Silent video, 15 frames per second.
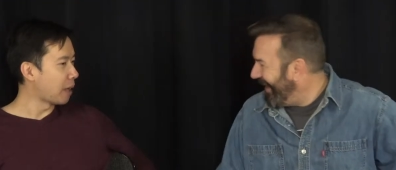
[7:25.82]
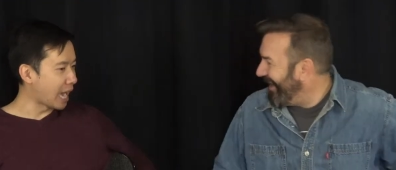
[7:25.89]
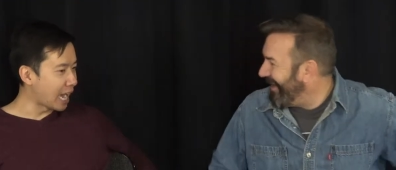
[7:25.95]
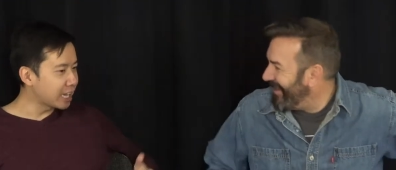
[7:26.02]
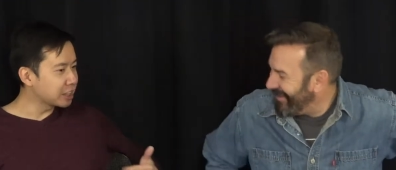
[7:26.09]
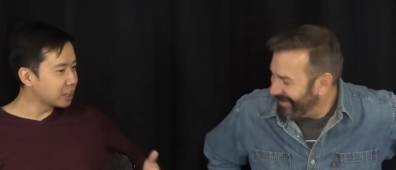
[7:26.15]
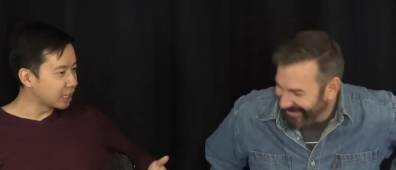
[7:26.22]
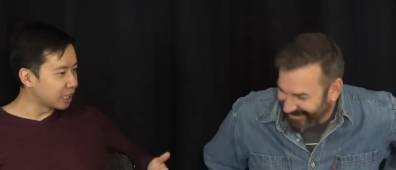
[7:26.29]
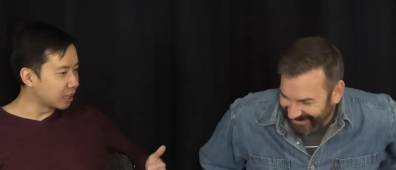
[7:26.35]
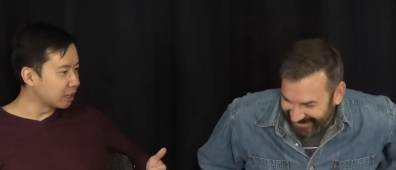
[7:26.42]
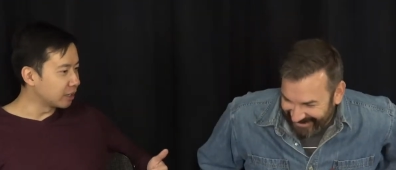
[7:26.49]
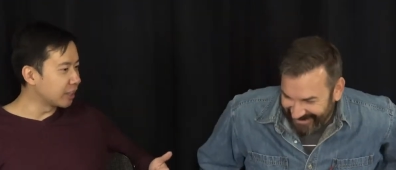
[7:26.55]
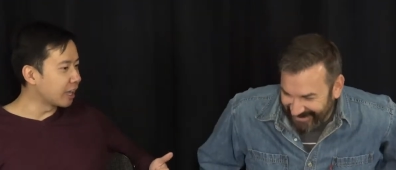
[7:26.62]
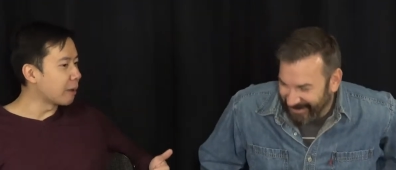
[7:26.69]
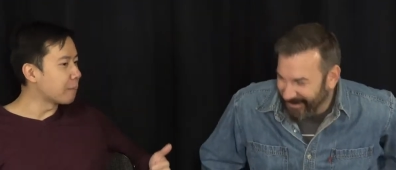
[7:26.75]
Speaker 1: Back that,
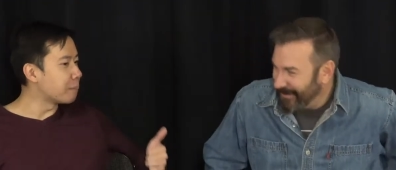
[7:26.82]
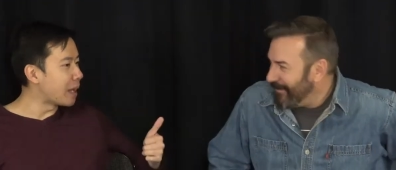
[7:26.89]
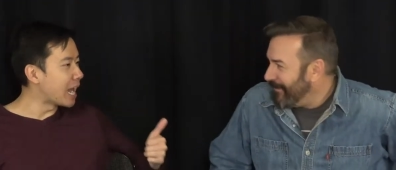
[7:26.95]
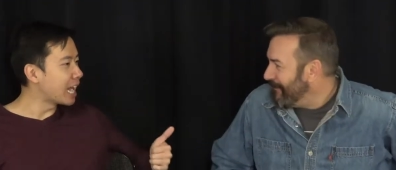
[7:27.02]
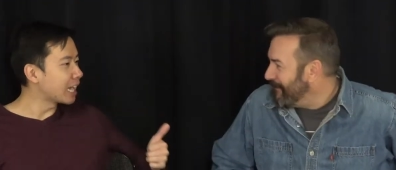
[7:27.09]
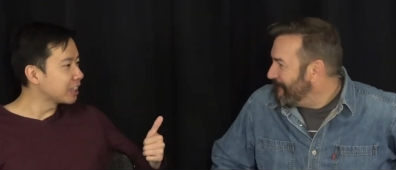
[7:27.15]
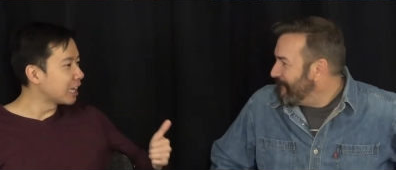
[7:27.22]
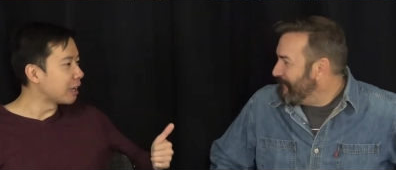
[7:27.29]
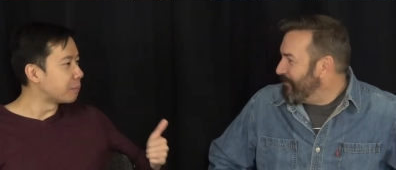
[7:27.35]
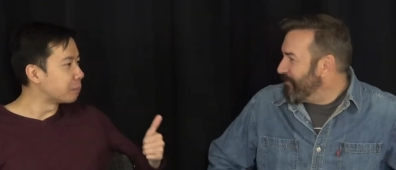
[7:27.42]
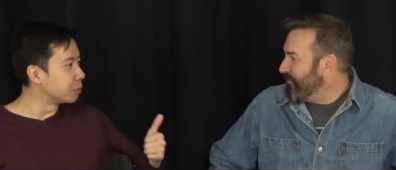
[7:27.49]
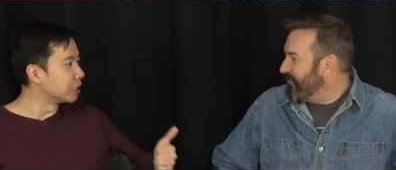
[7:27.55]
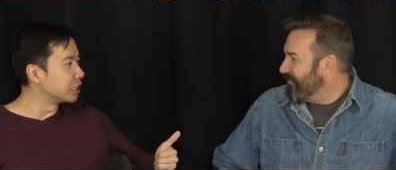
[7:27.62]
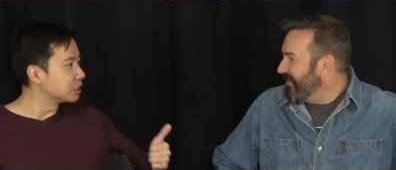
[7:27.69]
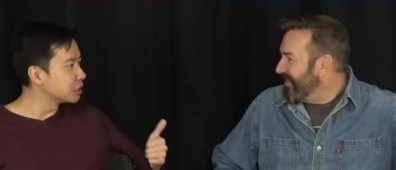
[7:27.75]
that back that
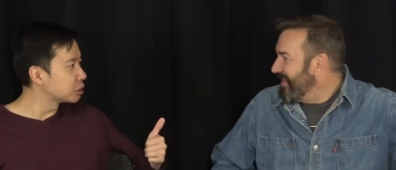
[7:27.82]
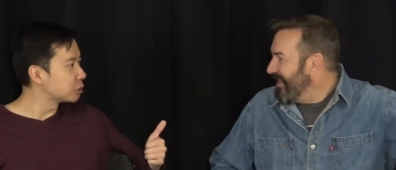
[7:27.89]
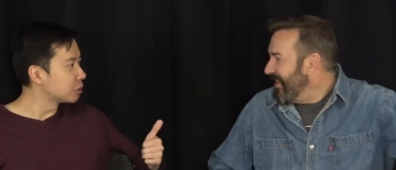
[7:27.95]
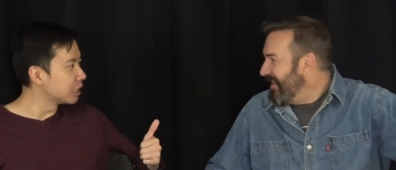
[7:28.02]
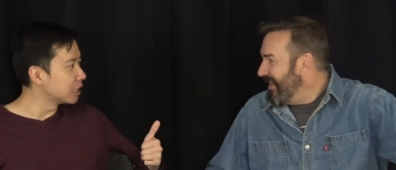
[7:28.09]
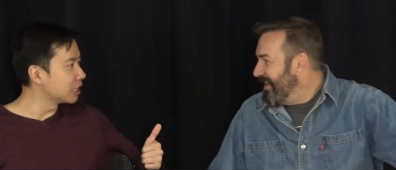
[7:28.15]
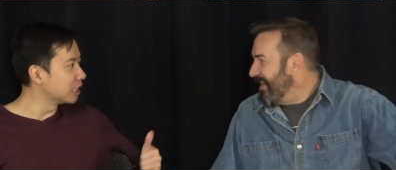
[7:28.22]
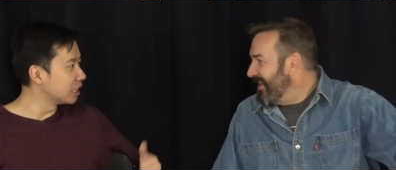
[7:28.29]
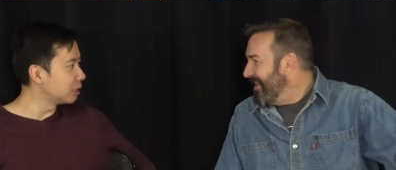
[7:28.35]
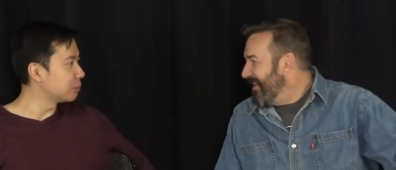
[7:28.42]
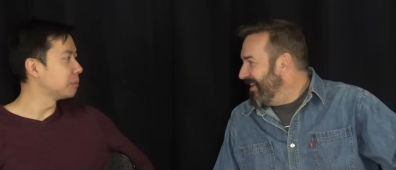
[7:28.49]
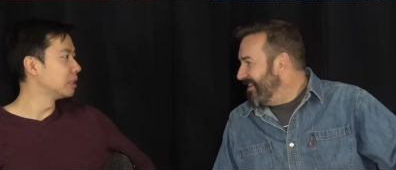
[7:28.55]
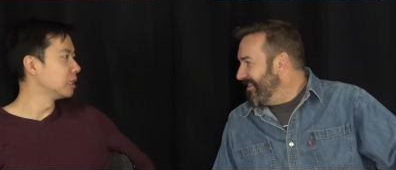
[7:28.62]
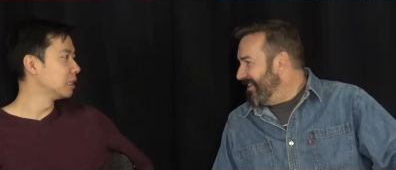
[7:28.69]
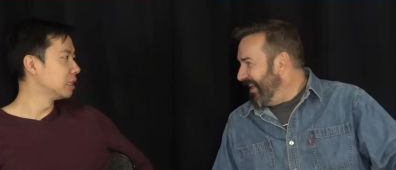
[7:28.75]
Brinks truck up.
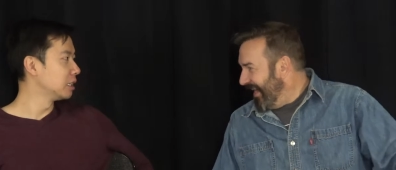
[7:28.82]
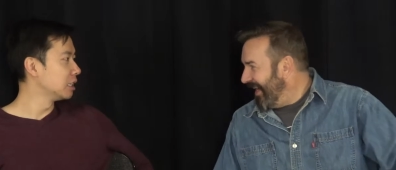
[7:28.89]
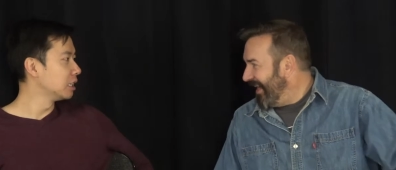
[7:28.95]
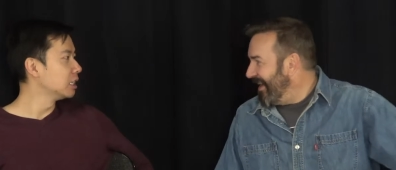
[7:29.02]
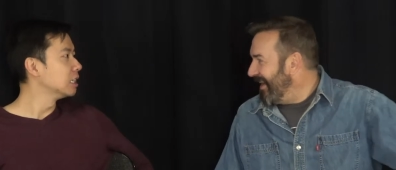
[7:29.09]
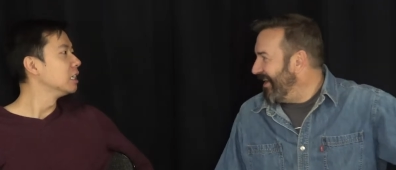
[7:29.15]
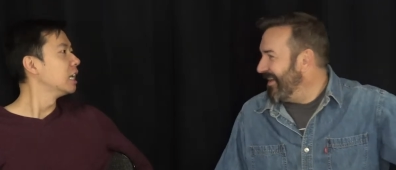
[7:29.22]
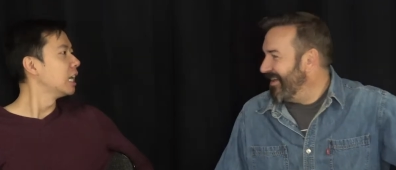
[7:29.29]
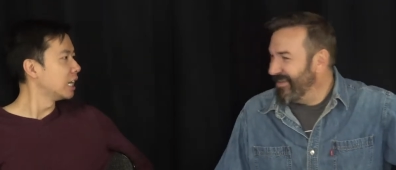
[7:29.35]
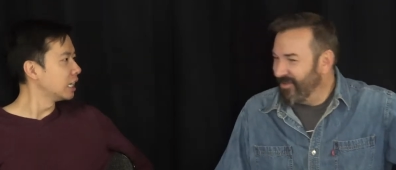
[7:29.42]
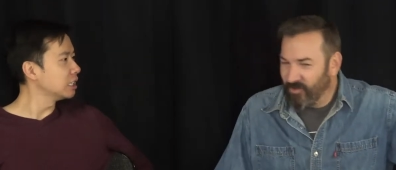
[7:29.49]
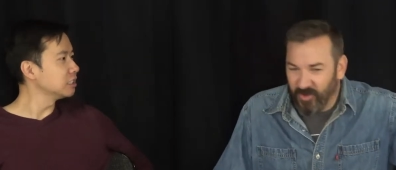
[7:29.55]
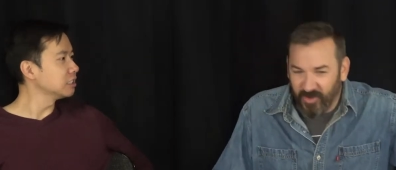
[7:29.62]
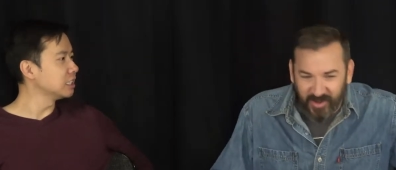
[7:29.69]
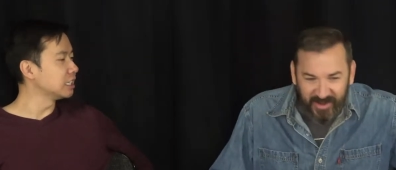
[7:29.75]
Yeah.
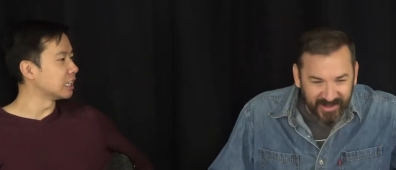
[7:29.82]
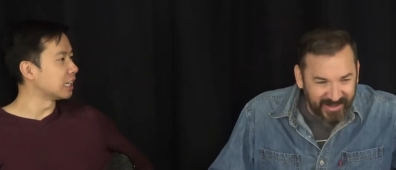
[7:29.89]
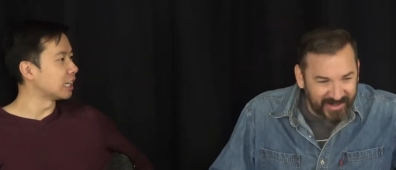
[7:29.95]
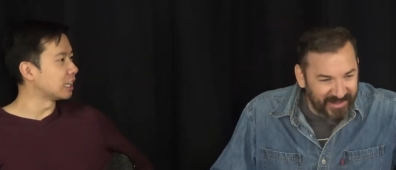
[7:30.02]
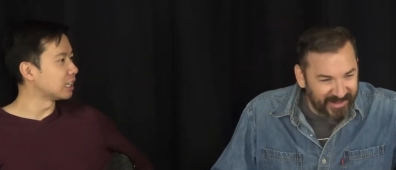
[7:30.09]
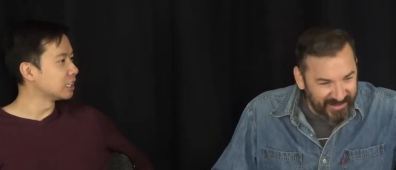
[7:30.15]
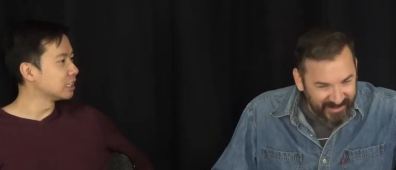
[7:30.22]
Hell yeah.